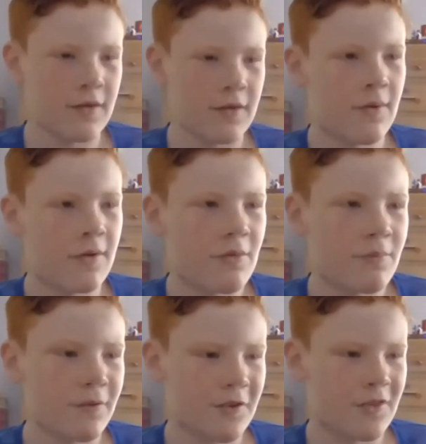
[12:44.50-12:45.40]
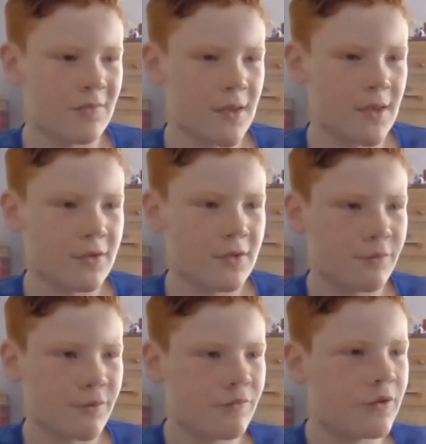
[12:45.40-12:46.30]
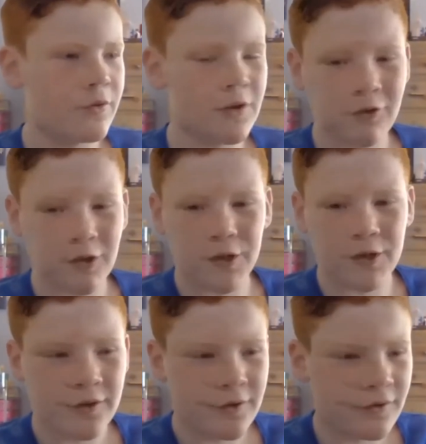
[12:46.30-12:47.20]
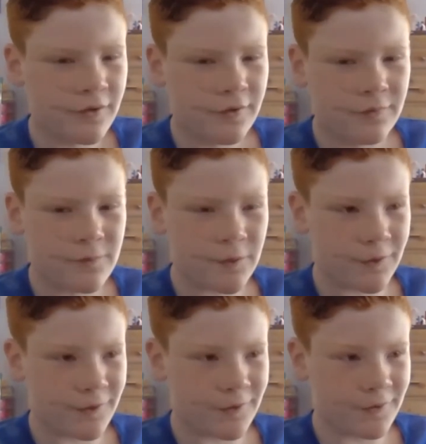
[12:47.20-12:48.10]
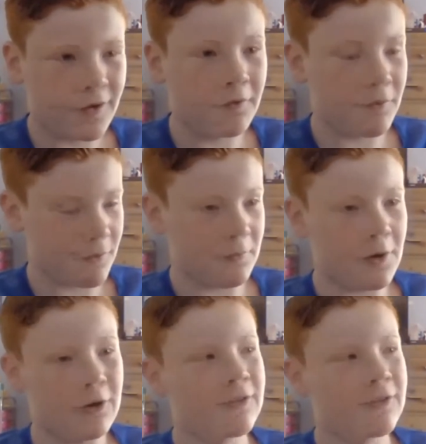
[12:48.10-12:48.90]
very important to me because we've known each other for a long